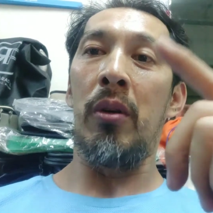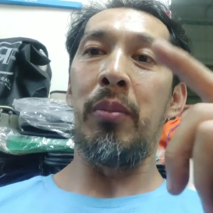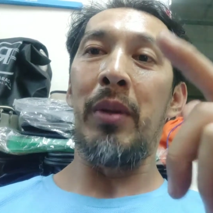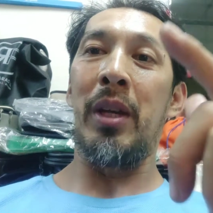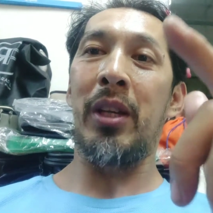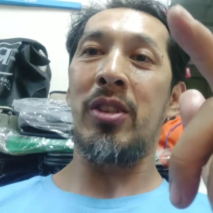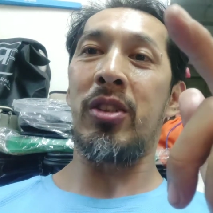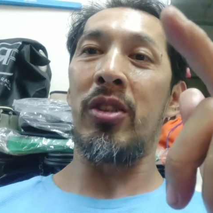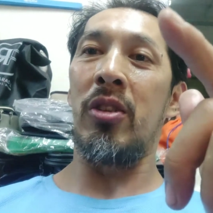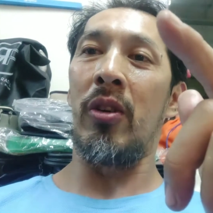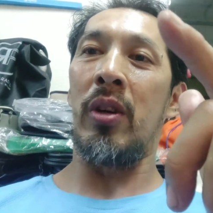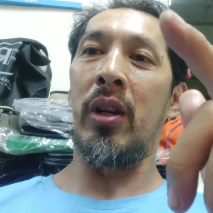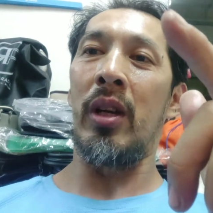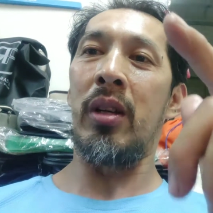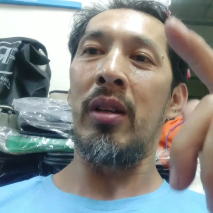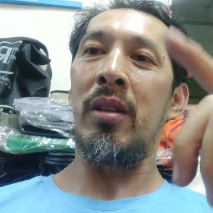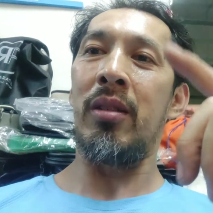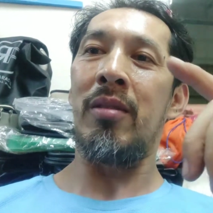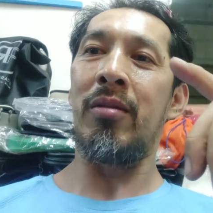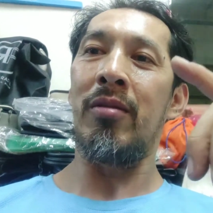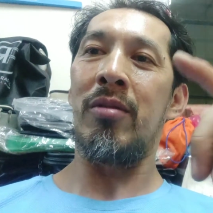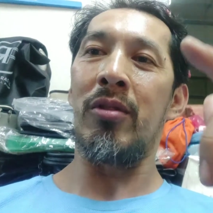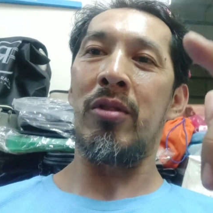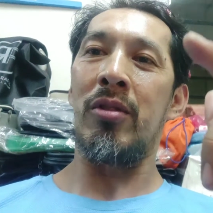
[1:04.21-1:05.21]
Make sure,
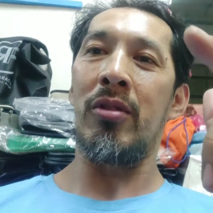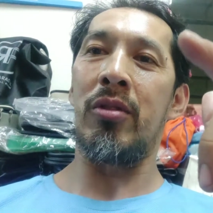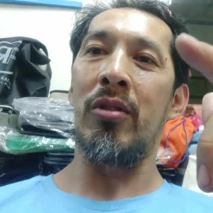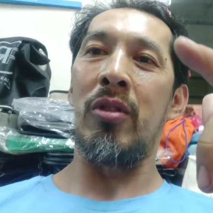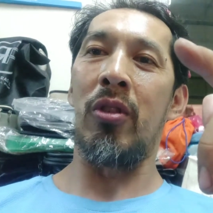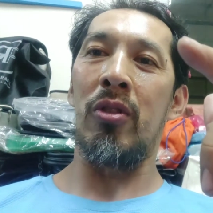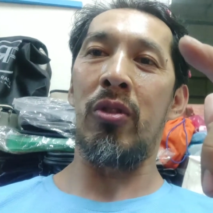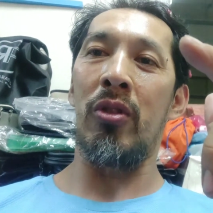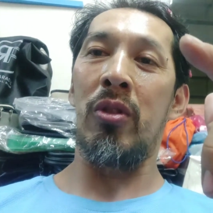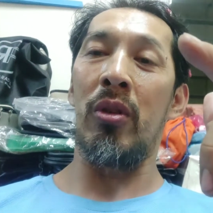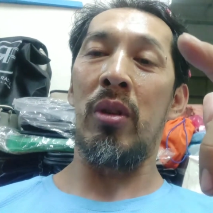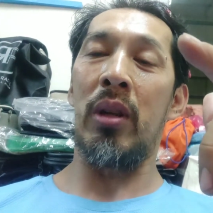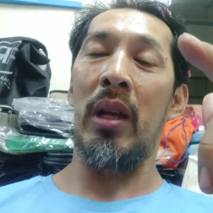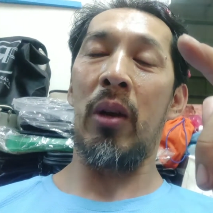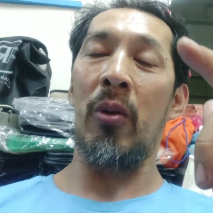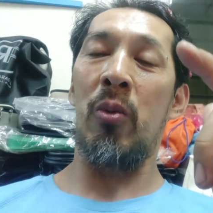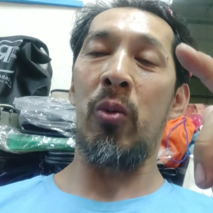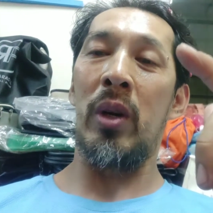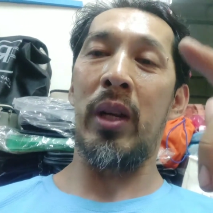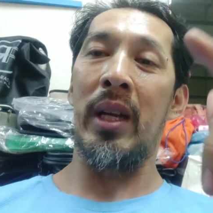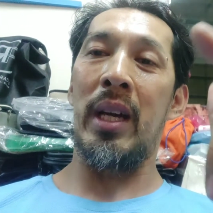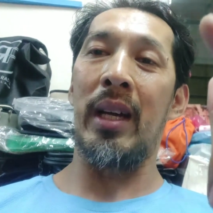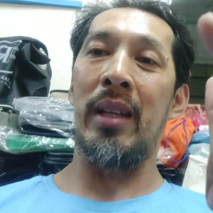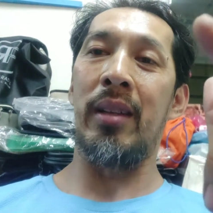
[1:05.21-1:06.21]
don't do like
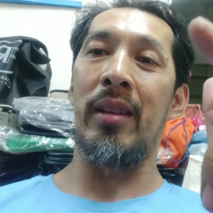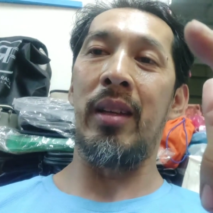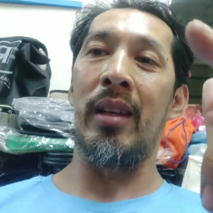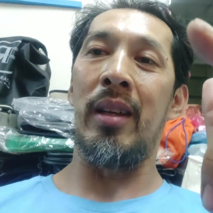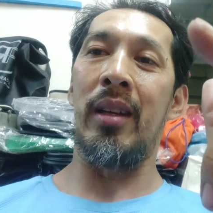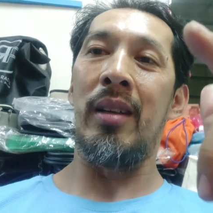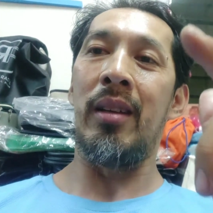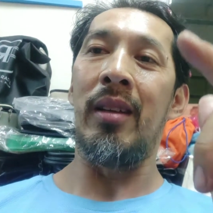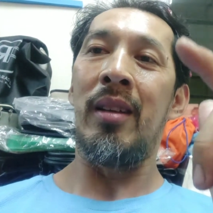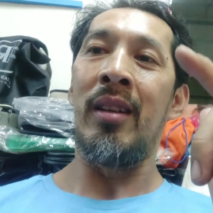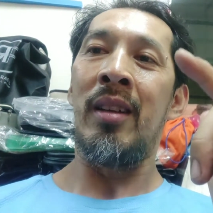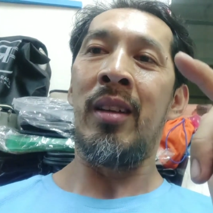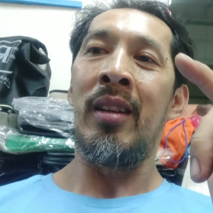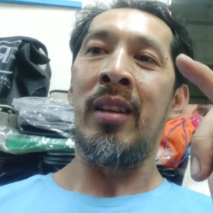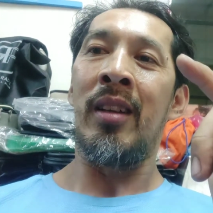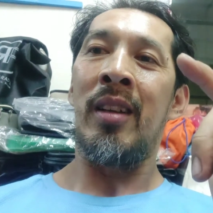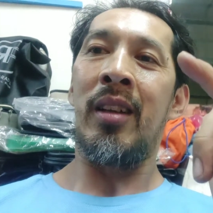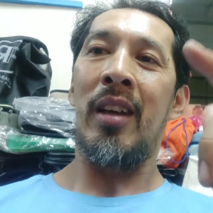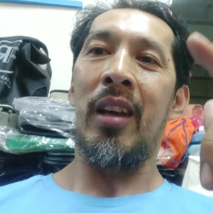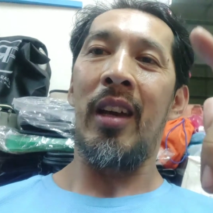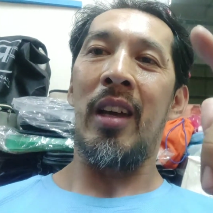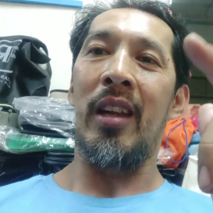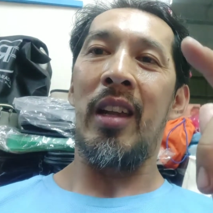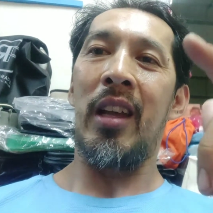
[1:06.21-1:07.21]
what I did,
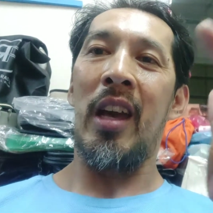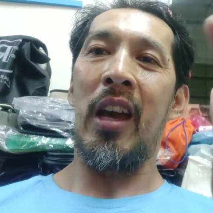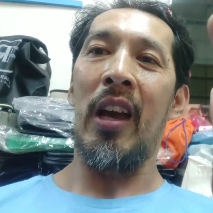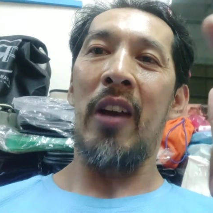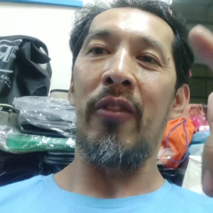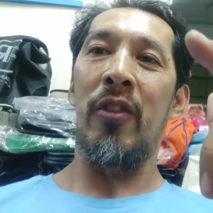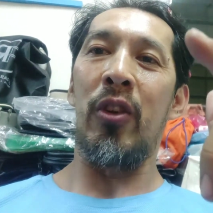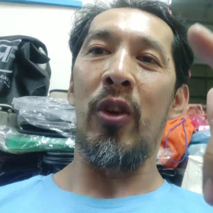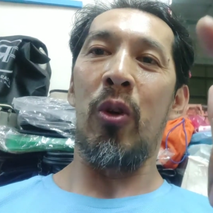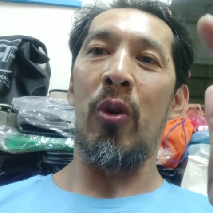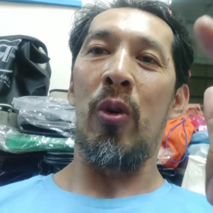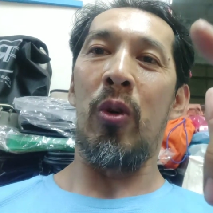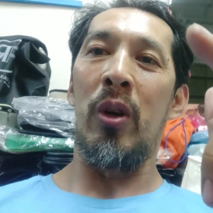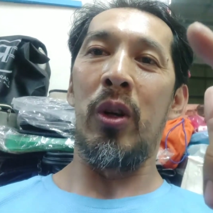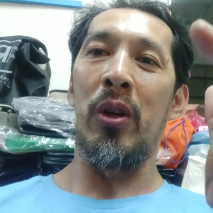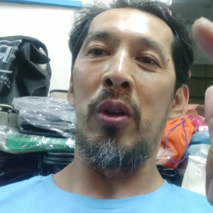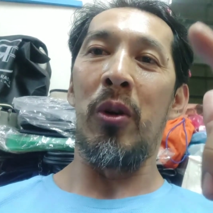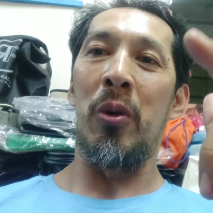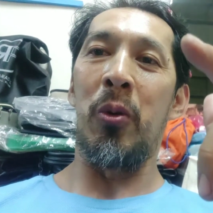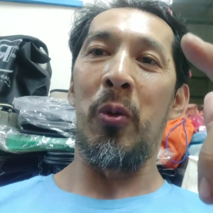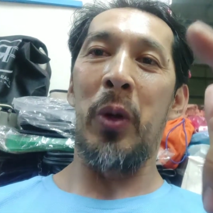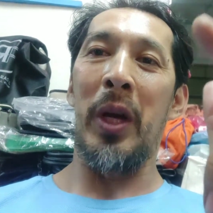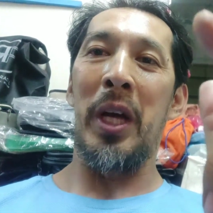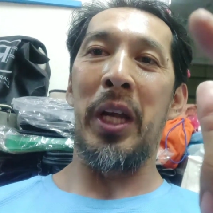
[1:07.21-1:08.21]
and have your
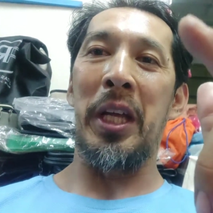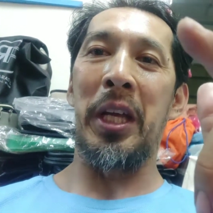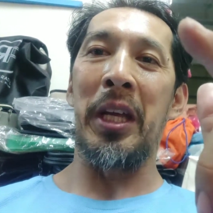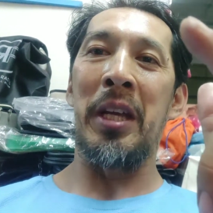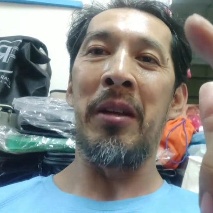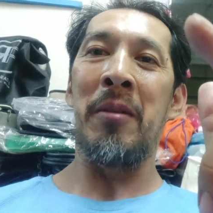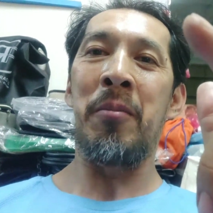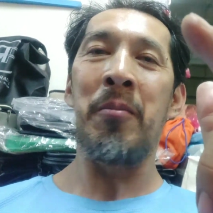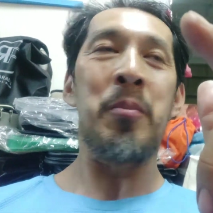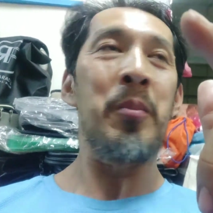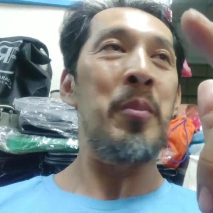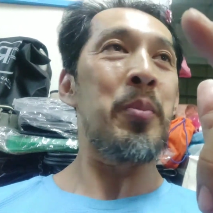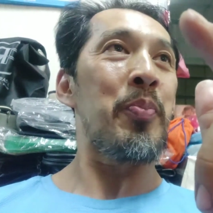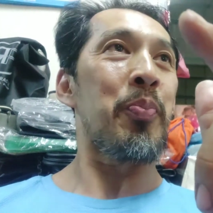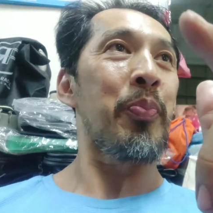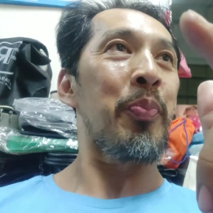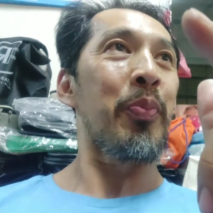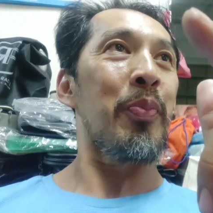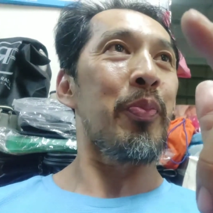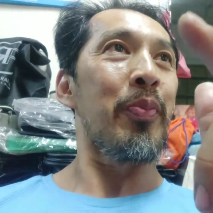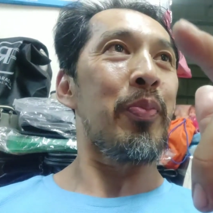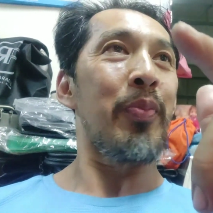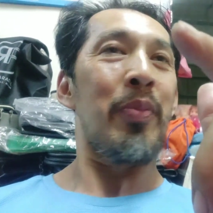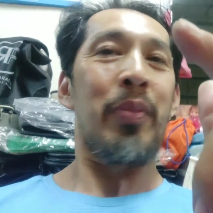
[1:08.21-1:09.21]
oil ready.
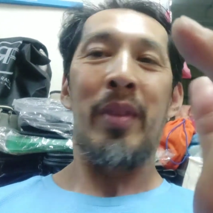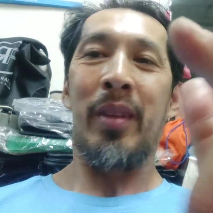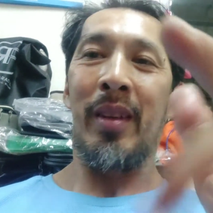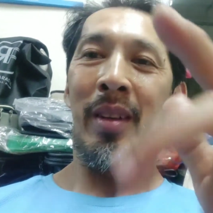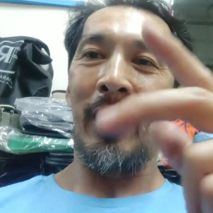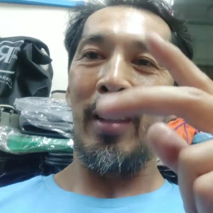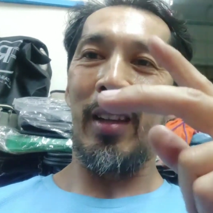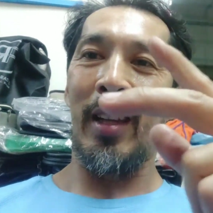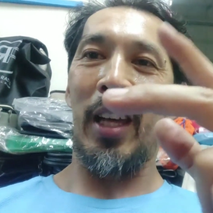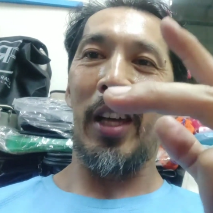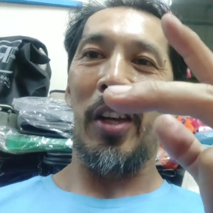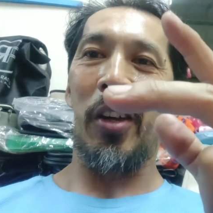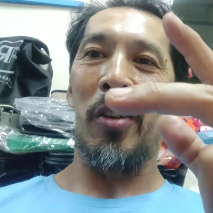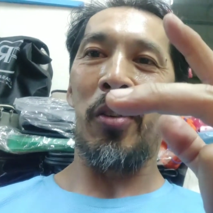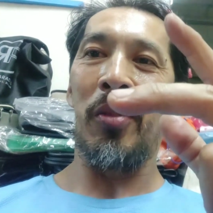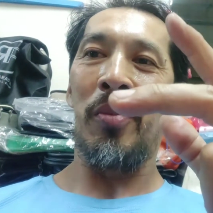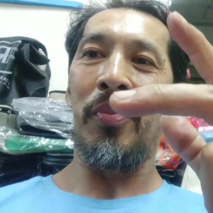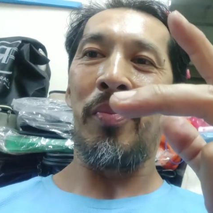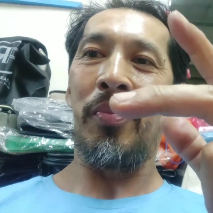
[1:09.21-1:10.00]
Later.